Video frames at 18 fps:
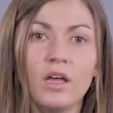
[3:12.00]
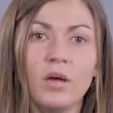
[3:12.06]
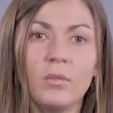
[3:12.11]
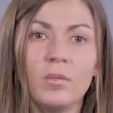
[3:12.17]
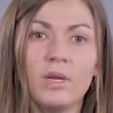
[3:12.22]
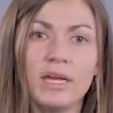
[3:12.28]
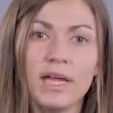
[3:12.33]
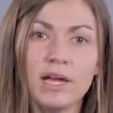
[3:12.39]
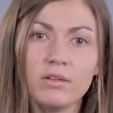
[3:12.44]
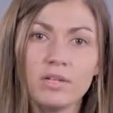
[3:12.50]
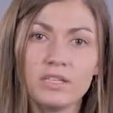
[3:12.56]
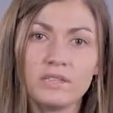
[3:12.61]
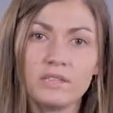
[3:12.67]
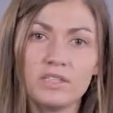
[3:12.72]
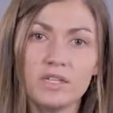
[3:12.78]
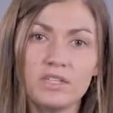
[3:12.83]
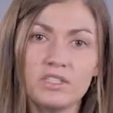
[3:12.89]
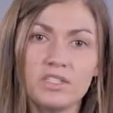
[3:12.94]
But now let's
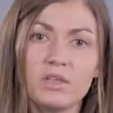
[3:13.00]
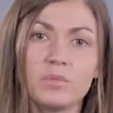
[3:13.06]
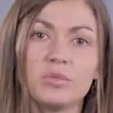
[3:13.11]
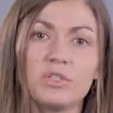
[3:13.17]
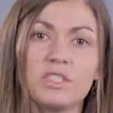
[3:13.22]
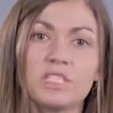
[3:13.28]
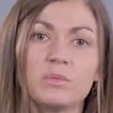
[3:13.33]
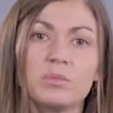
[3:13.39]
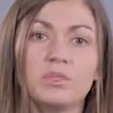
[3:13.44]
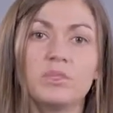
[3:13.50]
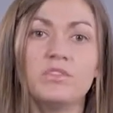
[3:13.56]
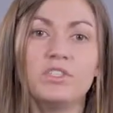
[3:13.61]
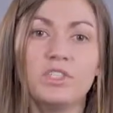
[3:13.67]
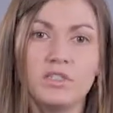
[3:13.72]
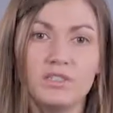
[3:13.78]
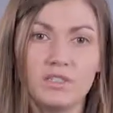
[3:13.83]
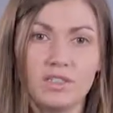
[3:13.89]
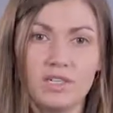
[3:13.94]
turn to the principle of
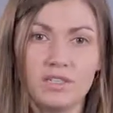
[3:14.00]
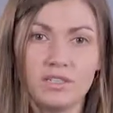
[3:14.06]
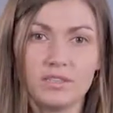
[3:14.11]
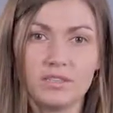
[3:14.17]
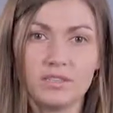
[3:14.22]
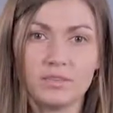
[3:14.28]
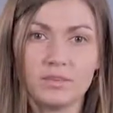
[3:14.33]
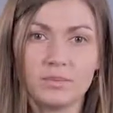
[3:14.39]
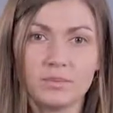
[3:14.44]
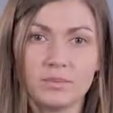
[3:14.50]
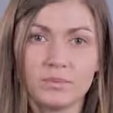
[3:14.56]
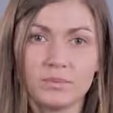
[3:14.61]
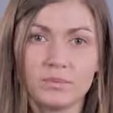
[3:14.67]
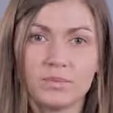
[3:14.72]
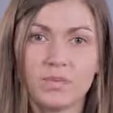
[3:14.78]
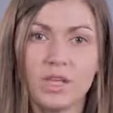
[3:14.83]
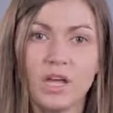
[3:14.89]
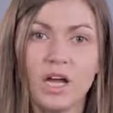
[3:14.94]
justice.
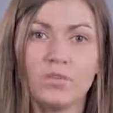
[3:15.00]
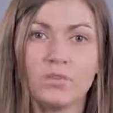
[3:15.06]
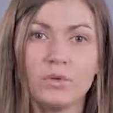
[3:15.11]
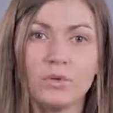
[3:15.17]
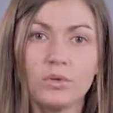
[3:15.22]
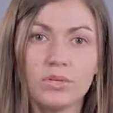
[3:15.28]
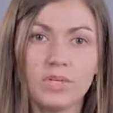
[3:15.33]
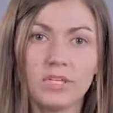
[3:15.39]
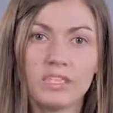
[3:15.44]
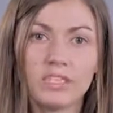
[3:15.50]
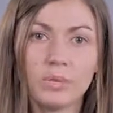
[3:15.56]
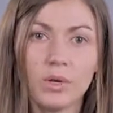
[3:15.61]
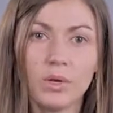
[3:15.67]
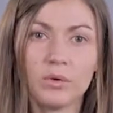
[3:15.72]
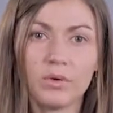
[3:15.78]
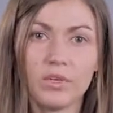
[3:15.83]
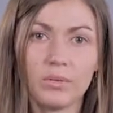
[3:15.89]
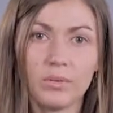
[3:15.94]
I've already
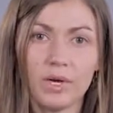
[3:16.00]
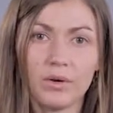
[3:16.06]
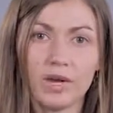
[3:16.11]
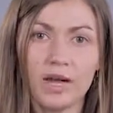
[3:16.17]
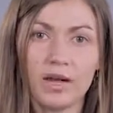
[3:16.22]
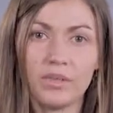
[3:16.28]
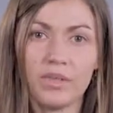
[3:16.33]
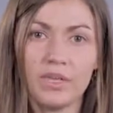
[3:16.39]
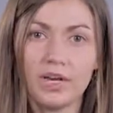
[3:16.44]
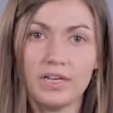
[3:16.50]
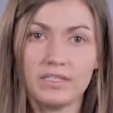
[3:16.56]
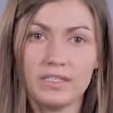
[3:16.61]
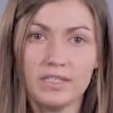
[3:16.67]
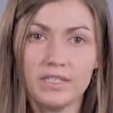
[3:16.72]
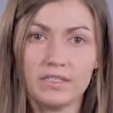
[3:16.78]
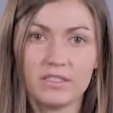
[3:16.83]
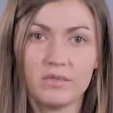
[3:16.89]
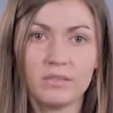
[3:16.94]
spoken about how the
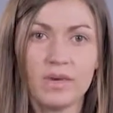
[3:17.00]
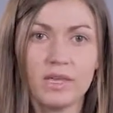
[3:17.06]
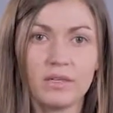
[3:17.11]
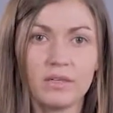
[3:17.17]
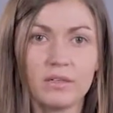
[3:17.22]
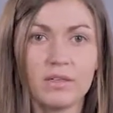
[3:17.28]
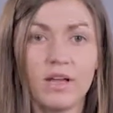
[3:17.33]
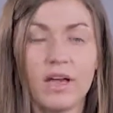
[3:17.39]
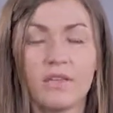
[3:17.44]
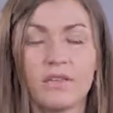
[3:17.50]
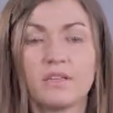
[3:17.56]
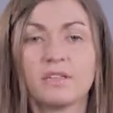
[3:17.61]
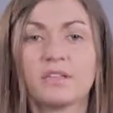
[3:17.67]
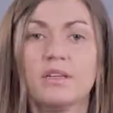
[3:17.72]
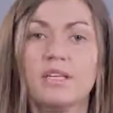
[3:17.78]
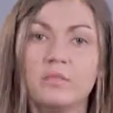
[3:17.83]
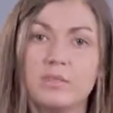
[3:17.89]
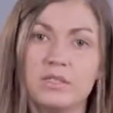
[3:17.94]
ideas of medical ethics
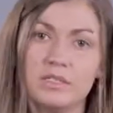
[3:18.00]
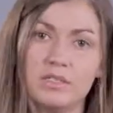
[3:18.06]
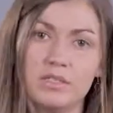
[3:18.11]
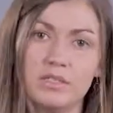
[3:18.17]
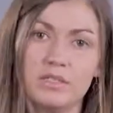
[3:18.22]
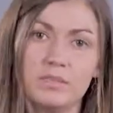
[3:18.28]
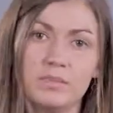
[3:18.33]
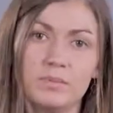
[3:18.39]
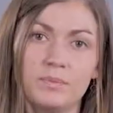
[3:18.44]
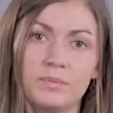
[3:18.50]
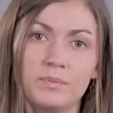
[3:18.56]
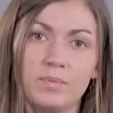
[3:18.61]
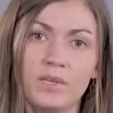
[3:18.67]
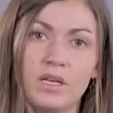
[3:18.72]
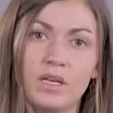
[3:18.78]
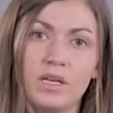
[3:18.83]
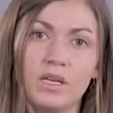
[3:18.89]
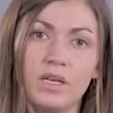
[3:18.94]
are limited,
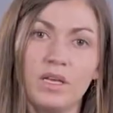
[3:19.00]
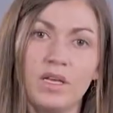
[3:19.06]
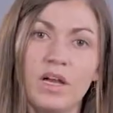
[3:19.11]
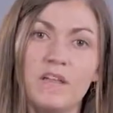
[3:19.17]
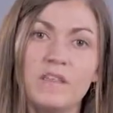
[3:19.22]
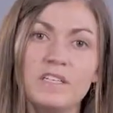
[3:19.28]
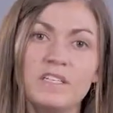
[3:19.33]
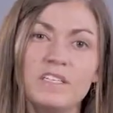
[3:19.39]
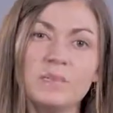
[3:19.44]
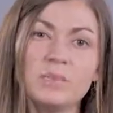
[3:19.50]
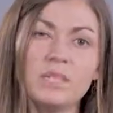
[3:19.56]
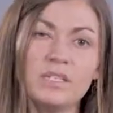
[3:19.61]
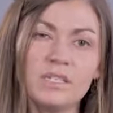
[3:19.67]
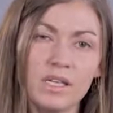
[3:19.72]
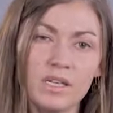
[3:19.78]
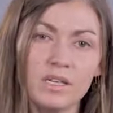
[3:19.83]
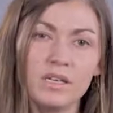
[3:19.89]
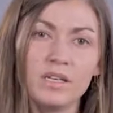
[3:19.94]
and this is
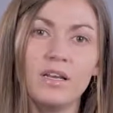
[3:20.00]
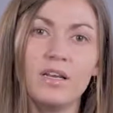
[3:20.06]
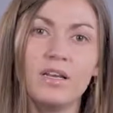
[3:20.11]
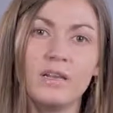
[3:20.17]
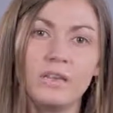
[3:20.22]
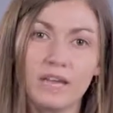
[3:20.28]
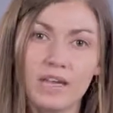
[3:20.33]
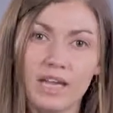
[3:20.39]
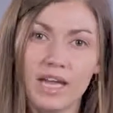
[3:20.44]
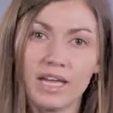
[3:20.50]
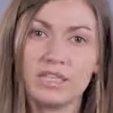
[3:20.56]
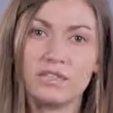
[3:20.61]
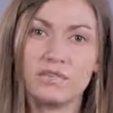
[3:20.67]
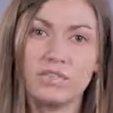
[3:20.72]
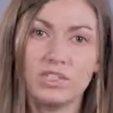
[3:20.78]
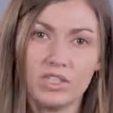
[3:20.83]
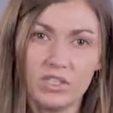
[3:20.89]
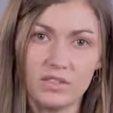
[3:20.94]
particularly the case
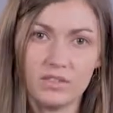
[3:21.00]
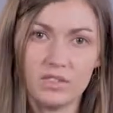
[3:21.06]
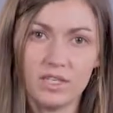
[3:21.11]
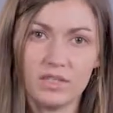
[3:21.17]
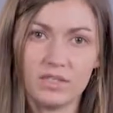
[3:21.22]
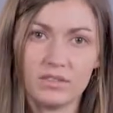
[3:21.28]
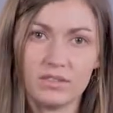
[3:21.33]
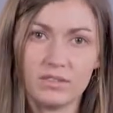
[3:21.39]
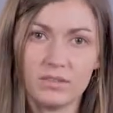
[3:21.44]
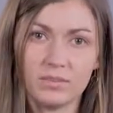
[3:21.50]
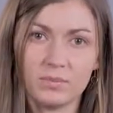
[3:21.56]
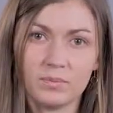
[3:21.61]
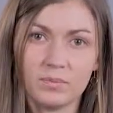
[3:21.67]
for justice.